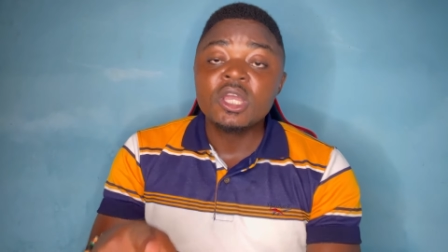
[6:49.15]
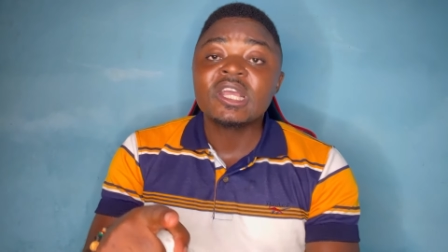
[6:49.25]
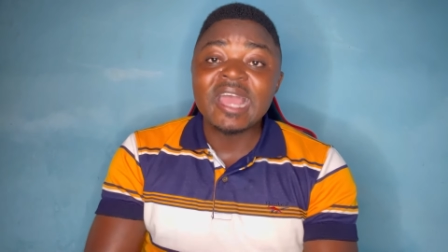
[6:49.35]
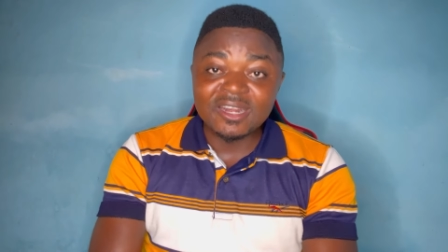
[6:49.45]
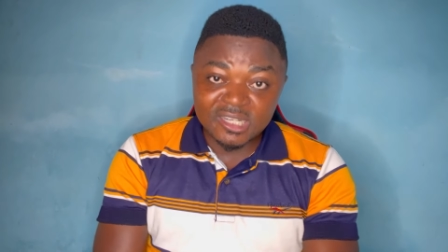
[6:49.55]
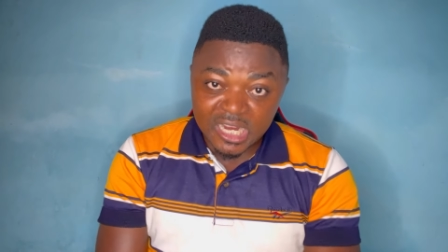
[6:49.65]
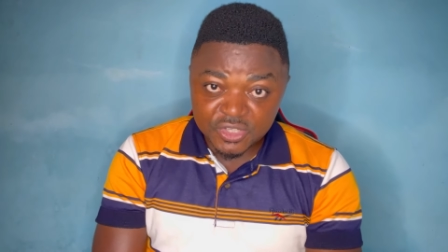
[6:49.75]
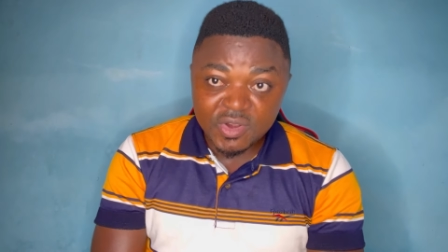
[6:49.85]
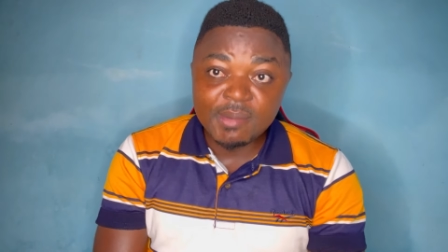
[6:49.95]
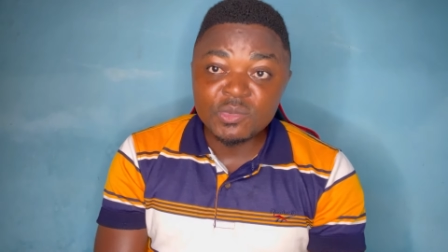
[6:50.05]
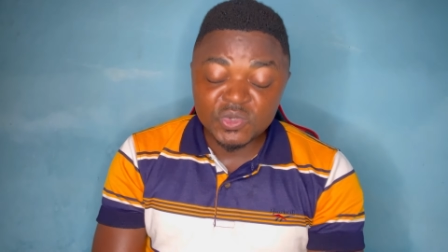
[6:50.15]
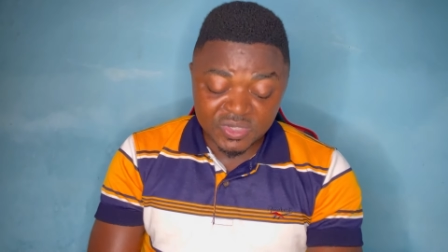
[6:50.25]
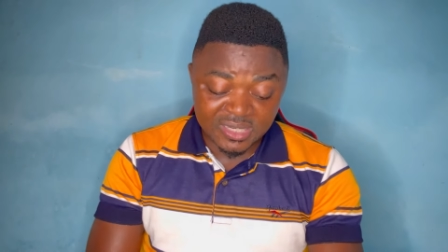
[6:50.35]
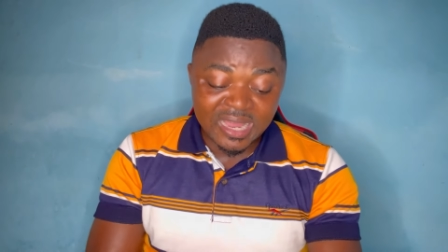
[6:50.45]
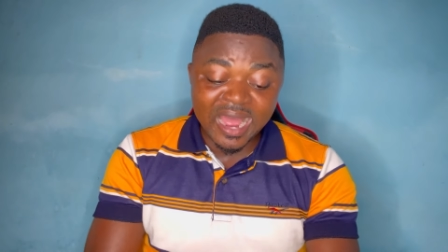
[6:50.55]
Carry Nigeria
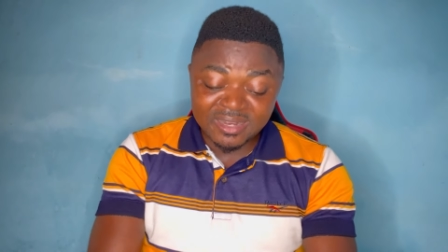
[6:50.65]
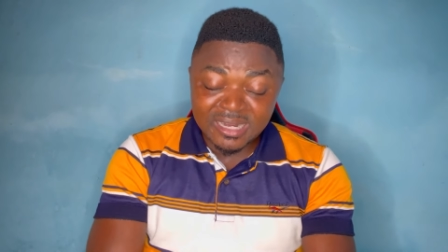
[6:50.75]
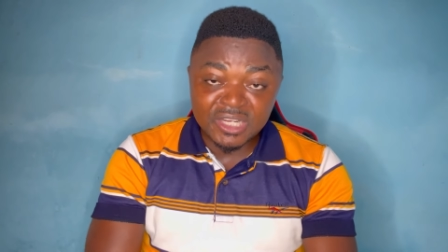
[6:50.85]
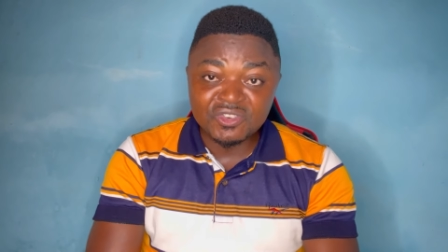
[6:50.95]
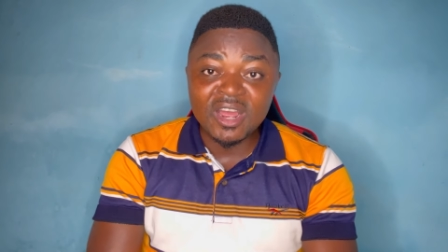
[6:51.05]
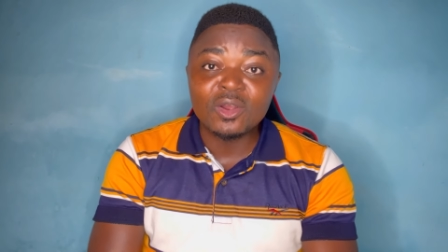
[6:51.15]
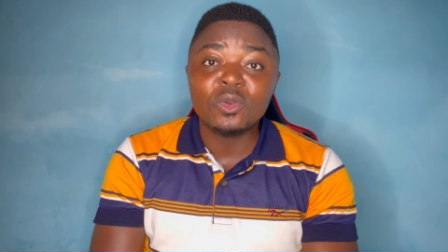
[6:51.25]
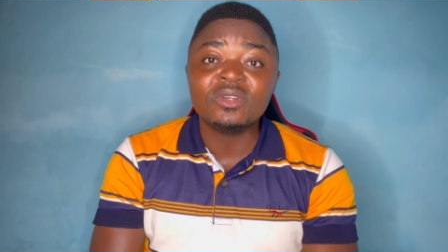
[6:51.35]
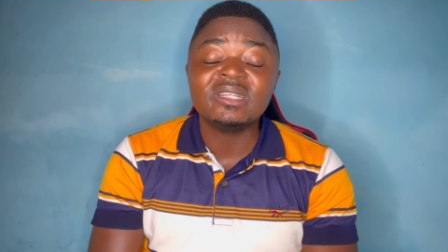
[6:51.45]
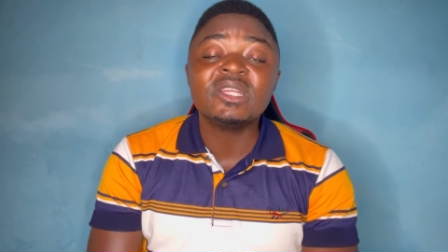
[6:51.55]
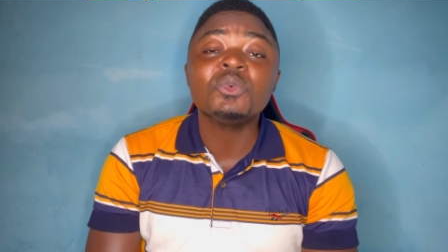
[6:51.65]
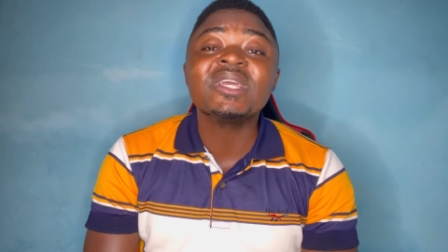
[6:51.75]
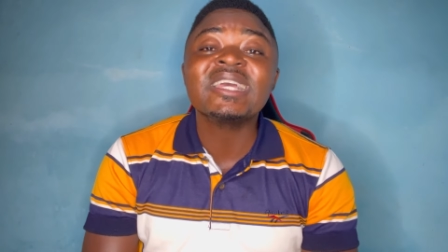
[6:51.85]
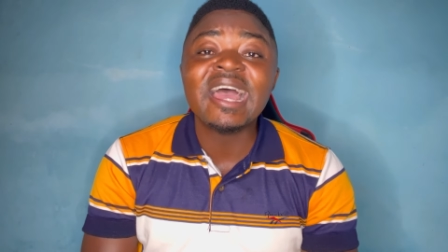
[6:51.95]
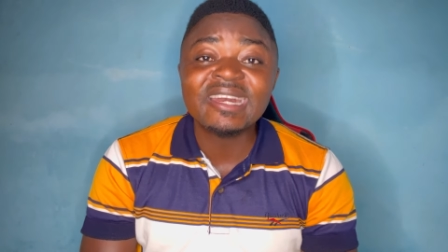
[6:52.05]
music, carry Nigeria clothing. They
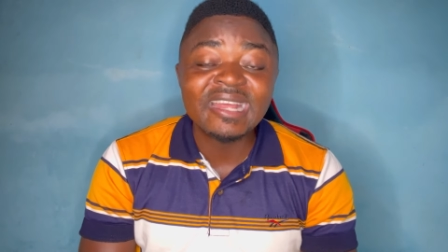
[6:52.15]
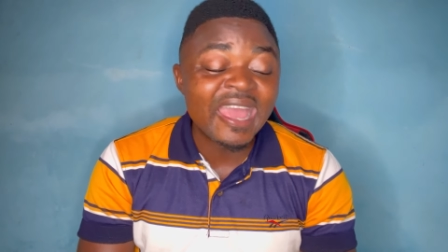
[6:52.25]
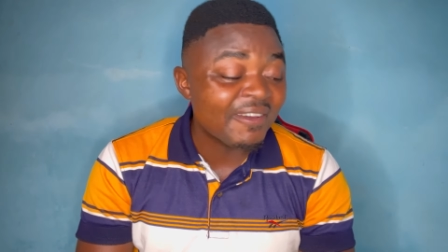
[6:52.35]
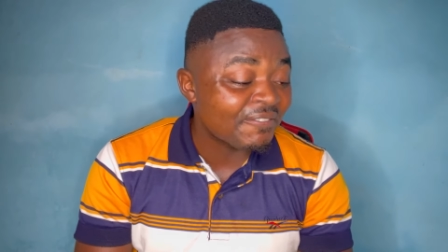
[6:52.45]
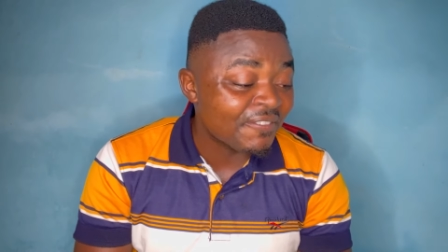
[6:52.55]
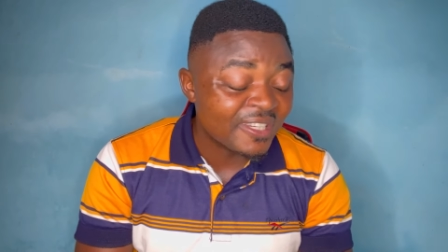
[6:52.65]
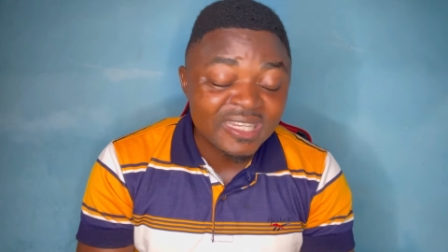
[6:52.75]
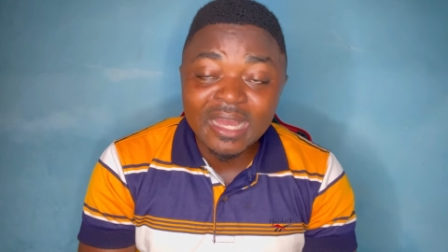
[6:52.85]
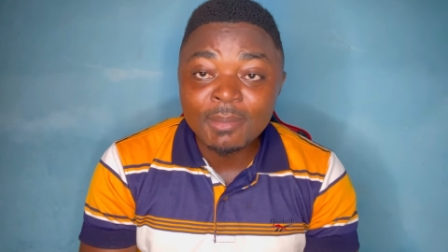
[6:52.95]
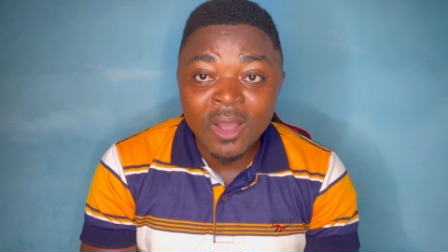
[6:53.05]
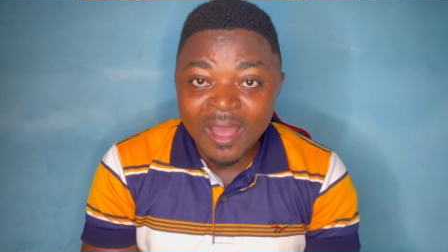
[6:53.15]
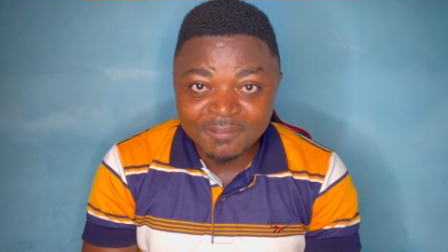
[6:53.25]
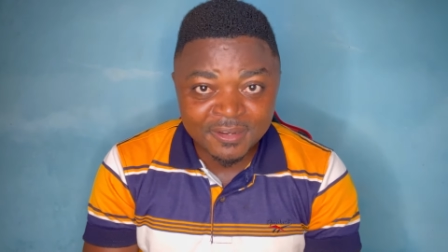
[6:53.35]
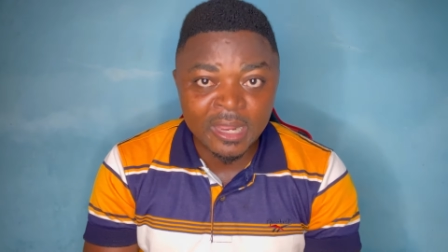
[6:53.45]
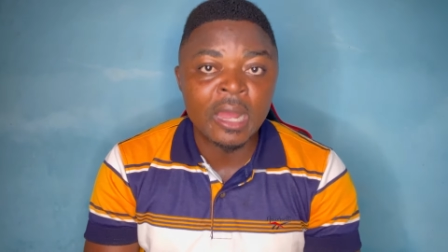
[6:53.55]
will carry everything about
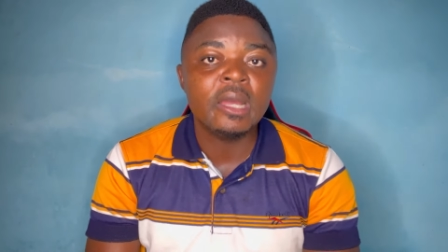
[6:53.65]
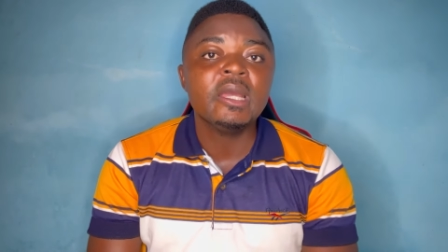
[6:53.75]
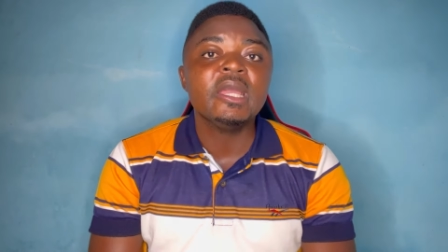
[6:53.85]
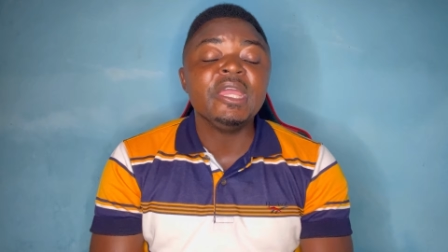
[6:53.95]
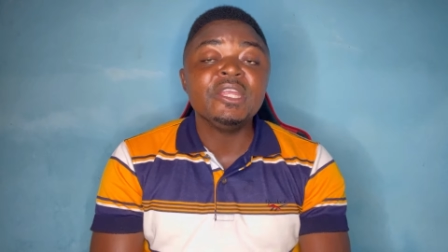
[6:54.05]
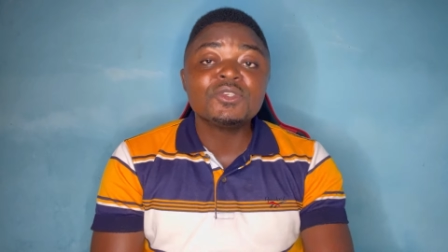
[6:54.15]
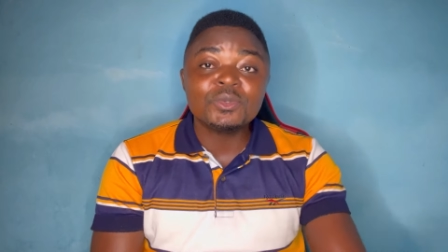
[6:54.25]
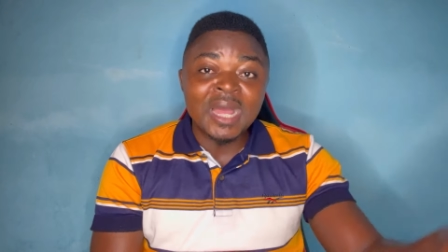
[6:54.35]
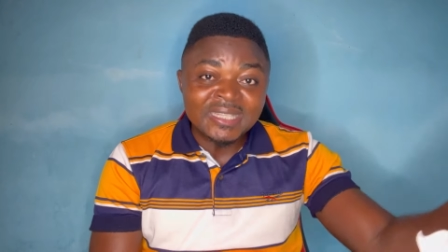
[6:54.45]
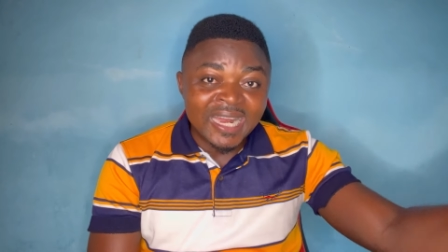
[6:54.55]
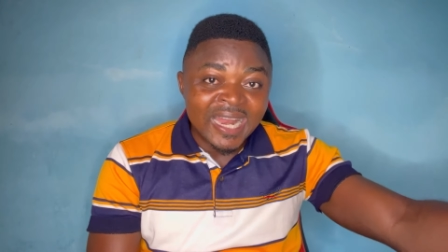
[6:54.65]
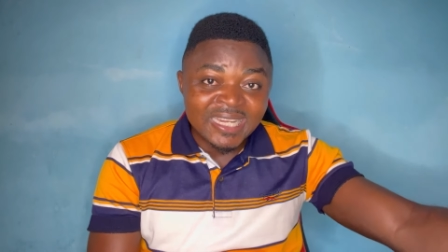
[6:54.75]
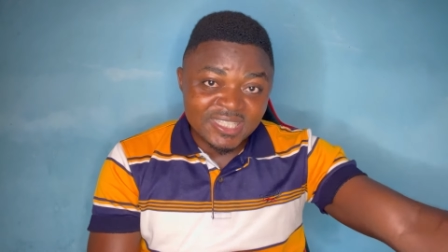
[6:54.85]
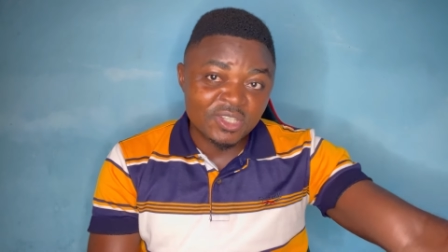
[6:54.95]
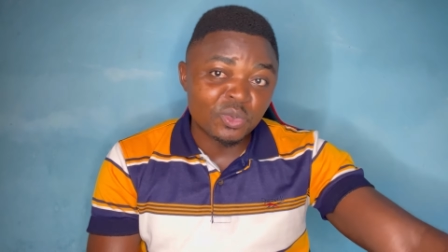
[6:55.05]
Africa into that
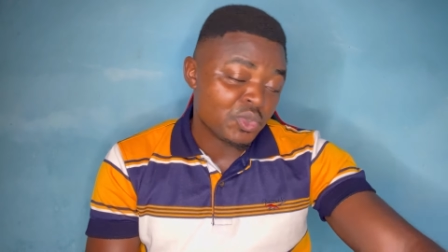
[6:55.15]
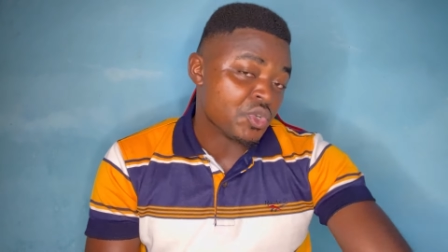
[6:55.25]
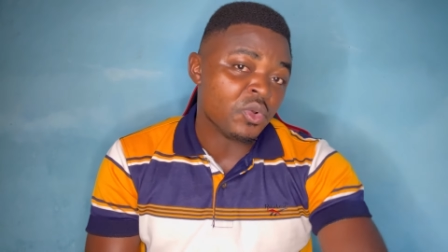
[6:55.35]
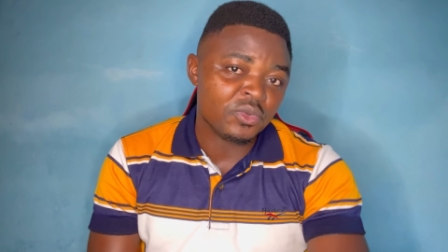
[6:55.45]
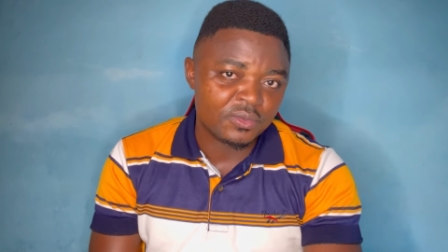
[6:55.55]
Atlantic Ocean.